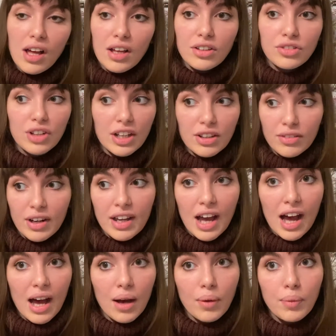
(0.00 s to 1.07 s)
generate
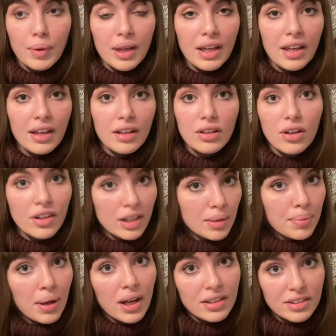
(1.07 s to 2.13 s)
how we look at
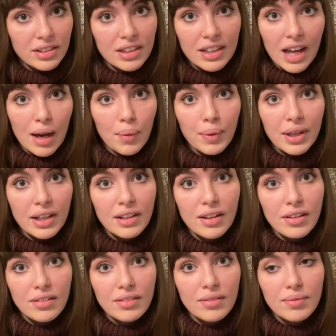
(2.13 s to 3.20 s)
a person and how we
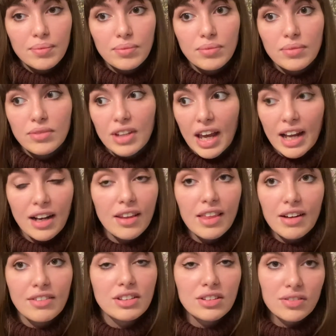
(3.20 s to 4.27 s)
can tailor
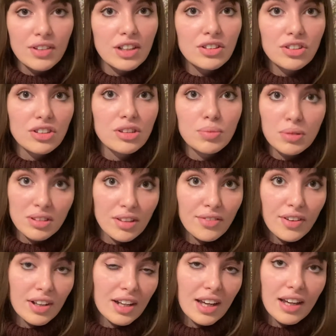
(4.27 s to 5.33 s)
their intervention
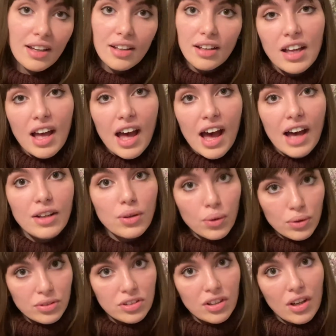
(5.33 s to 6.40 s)
specifically. And
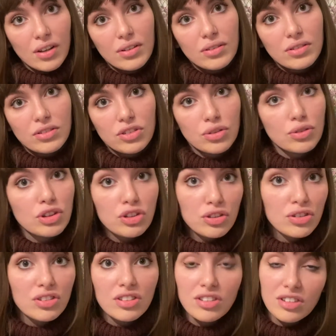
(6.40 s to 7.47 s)
also to
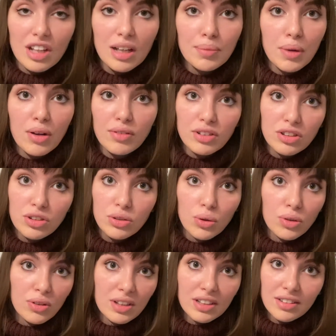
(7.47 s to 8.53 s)
reduce the stigma of a
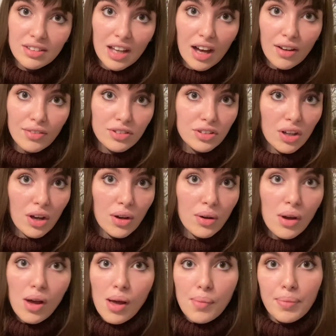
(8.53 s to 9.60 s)
disorder in itself.
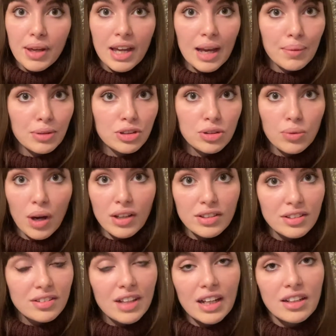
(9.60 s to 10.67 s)
So being able to
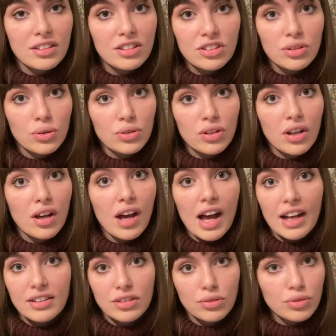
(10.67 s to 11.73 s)
understand a disorder
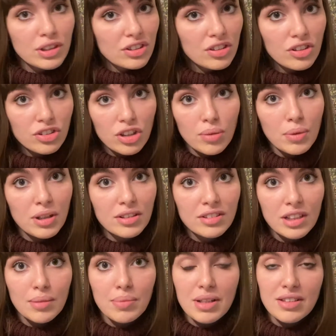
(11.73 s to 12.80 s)
as a research
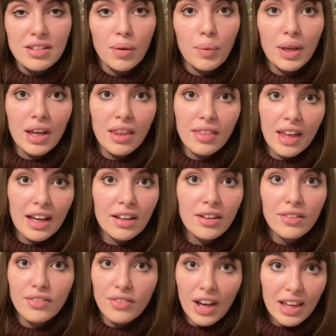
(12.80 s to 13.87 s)
community means that we can then
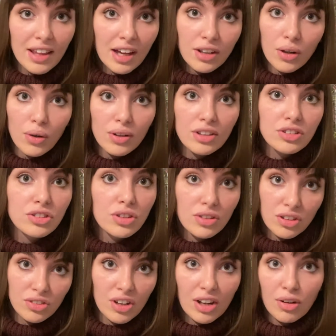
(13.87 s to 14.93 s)
convey that knowledge to
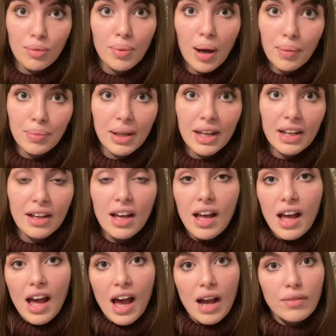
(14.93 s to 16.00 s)
the general public.
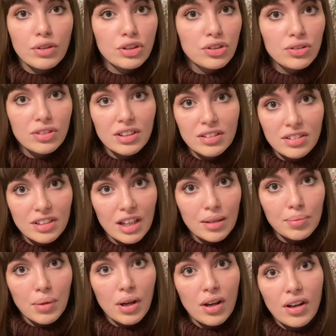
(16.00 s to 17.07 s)
And reducing
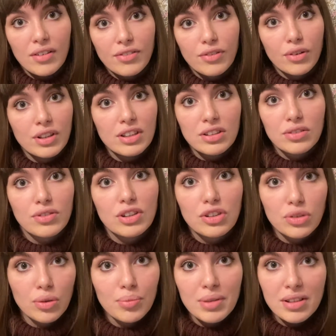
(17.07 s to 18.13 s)
stigma for an
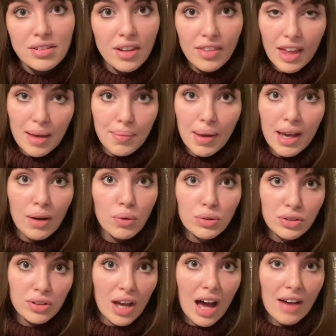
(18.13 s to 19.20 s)
individual means that they may
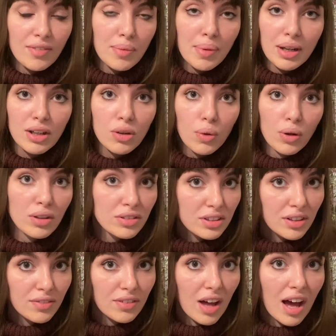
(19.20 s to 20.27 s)
also have a better
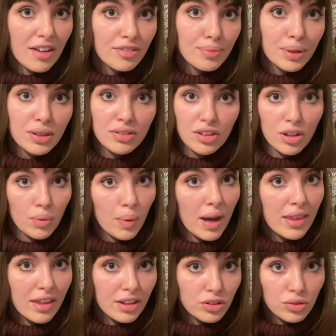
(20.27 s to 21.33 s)
quality of life because of the
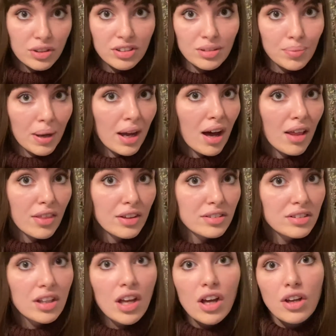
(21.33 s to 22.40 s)
way they're treated by
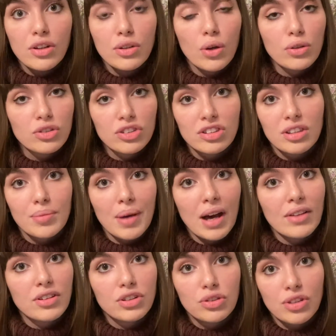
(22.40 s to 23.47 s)
others, not just
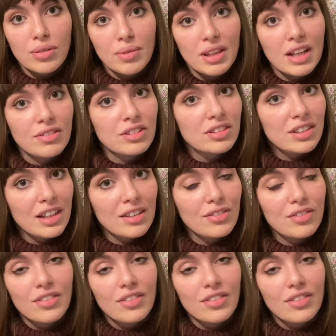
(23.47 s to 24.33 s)
about the treatment they receive.